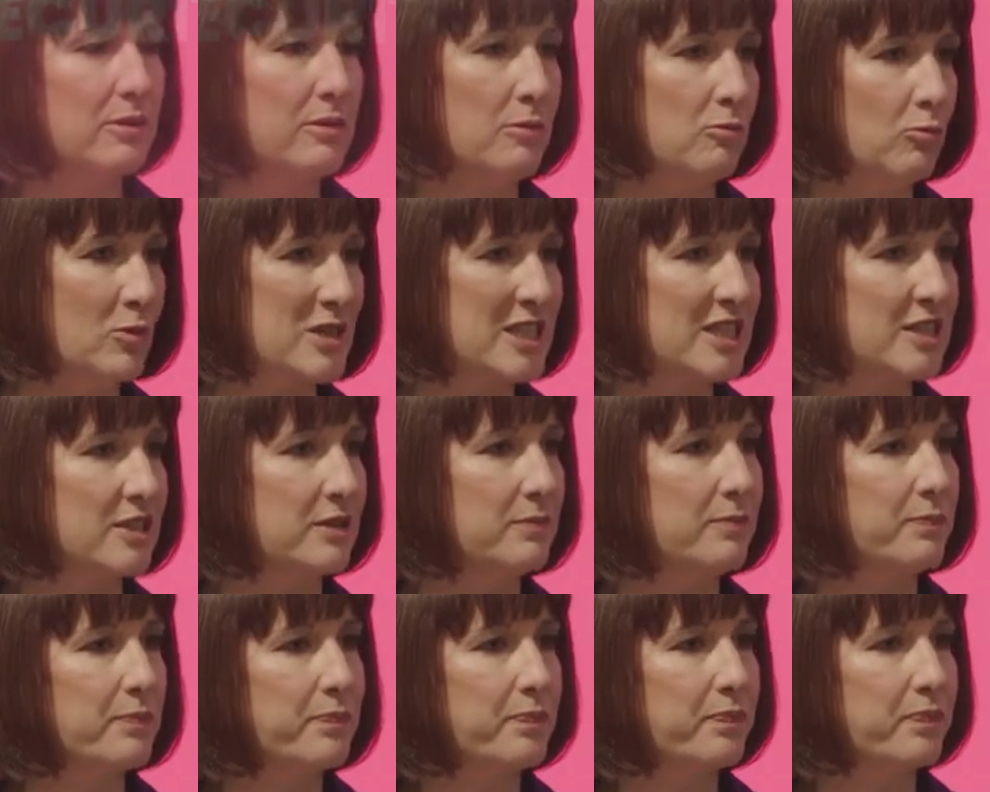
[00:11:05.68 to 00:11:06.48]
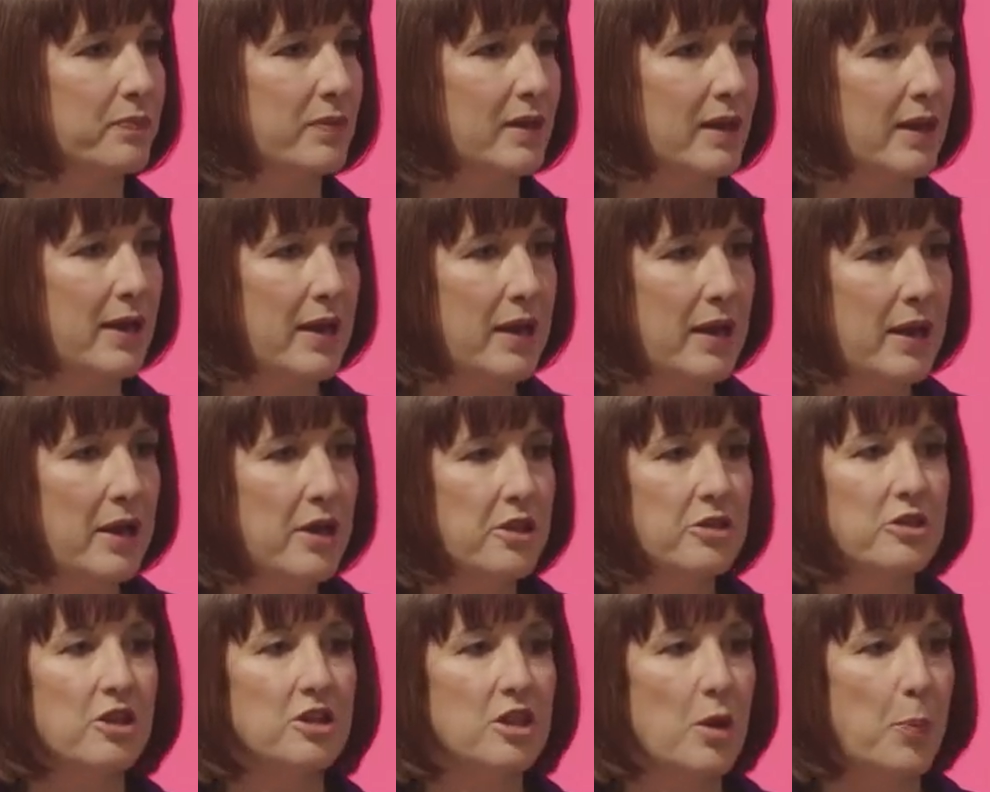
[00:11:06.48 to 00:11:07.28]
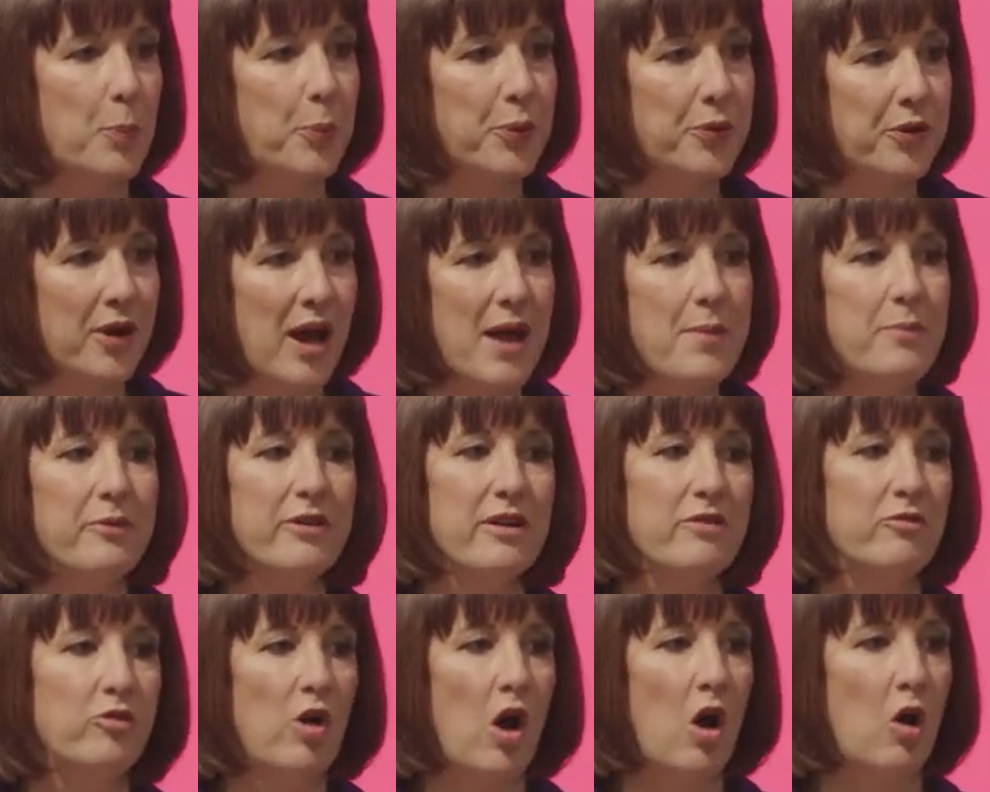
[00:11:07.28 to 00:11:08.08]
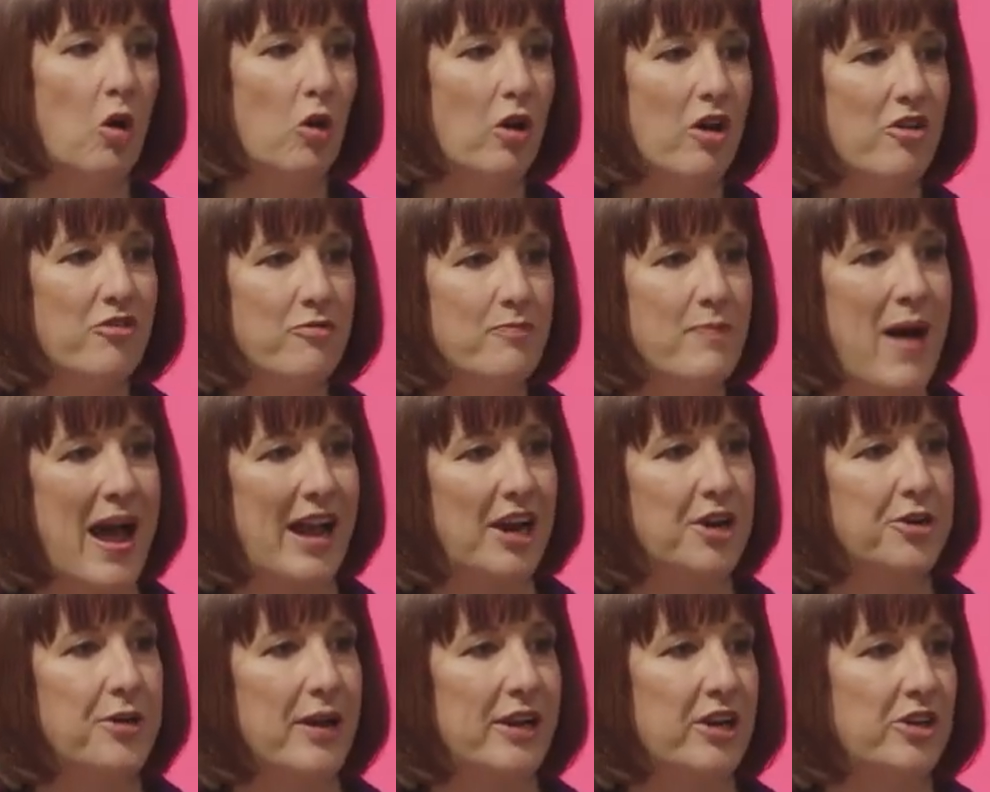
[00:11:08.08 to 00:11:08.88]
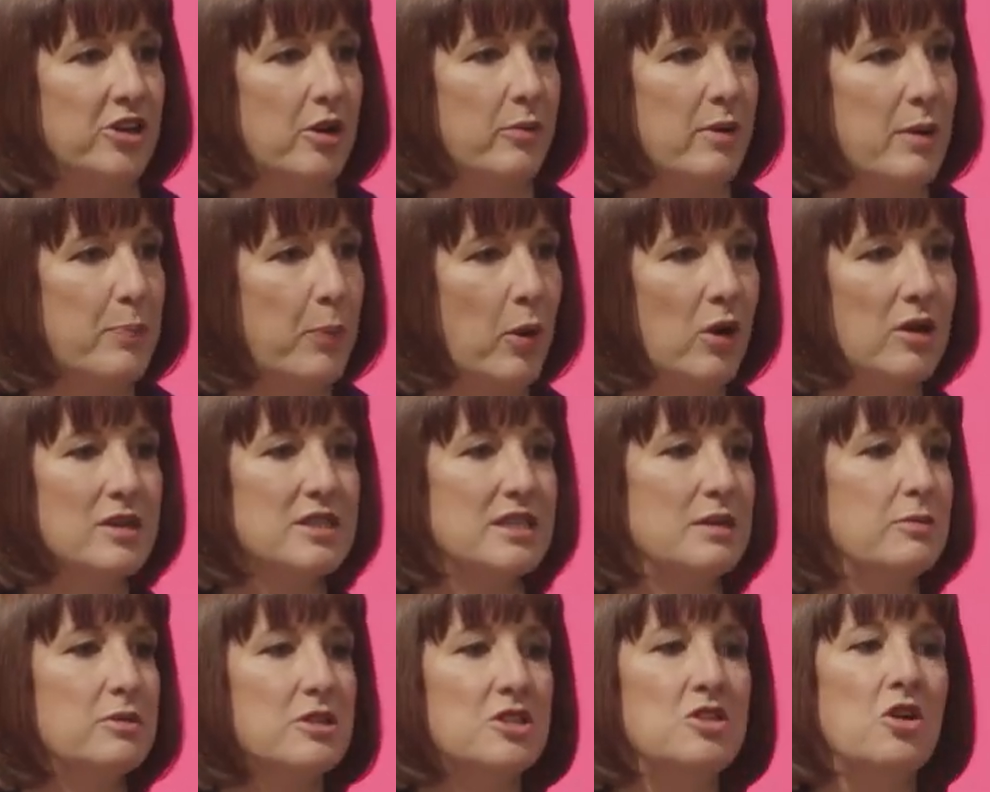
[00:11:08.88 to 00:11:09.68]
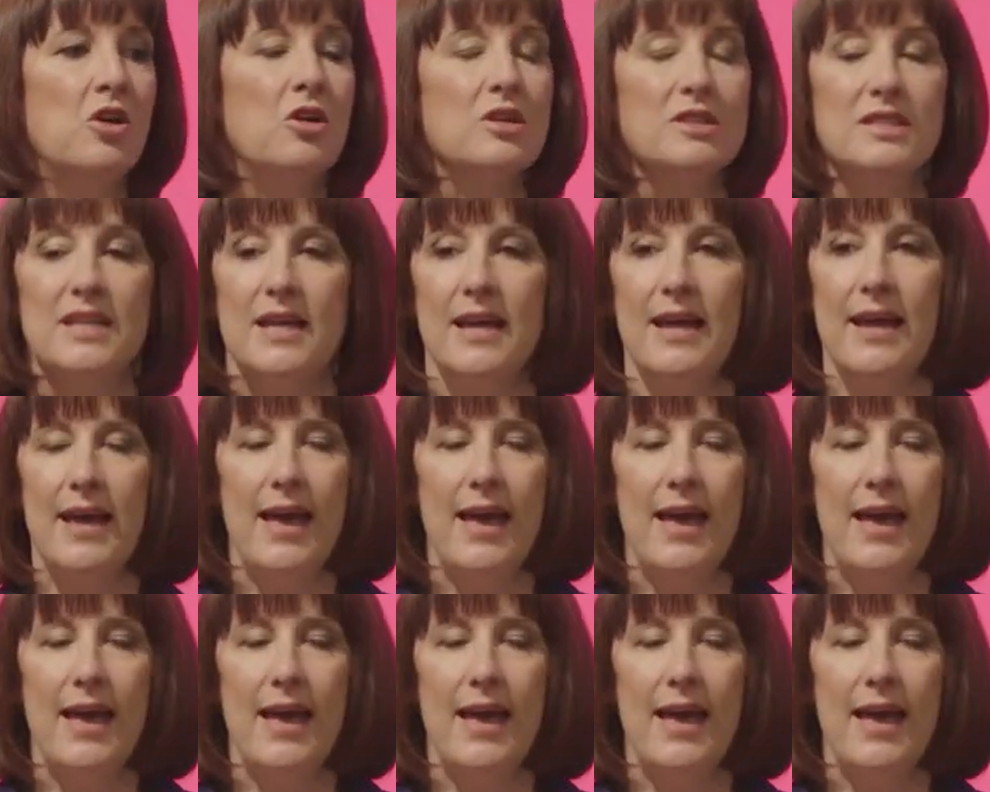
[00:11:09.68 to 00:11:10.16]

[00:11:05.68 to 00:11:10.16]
wisdom. That the primary role of macroeconomic policy was not,